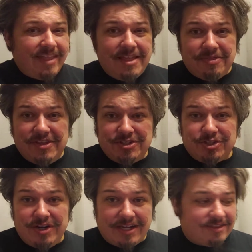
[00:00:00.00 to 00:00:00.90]
This
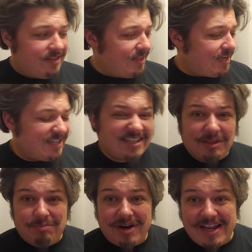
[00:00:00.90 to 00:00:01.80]
trick, like I said,
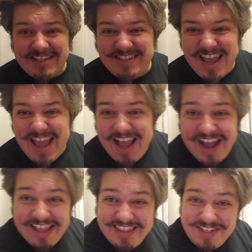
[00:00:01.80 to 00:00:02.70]
the price.
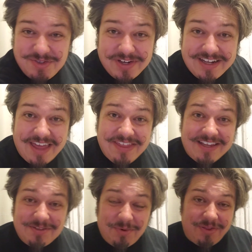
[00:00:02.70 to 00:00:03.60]
This trick I think
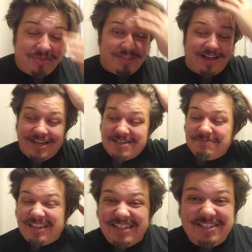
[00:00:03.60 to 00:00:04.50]
is worth
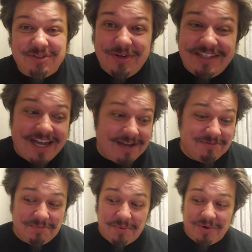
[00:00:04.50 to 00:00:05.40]
at least 3
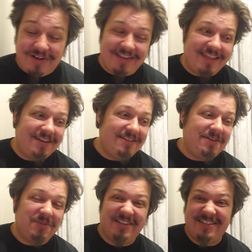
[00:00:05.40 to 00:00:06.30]
times more than
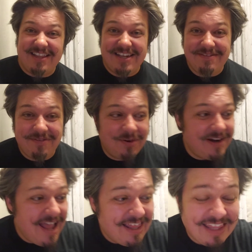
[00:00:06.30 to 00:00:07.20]
what they're selling it
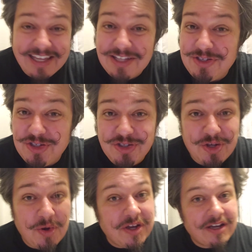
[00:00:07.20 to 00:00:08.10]
for. Like, it's
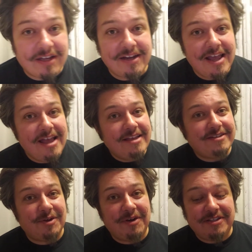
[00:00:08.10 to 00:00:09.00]
so good.
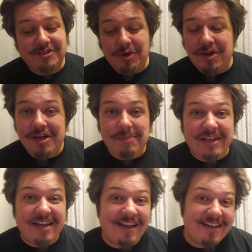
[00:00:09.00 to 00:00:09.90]
So it's so good
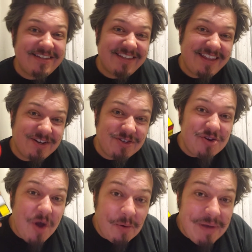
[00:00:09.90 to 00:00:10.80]
because there's
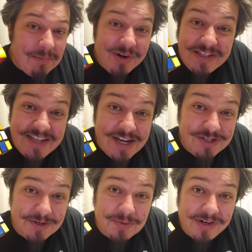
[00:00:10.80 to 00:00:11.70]
no
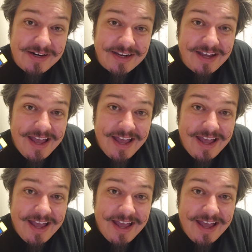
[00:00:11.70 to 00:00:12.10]
memorization work.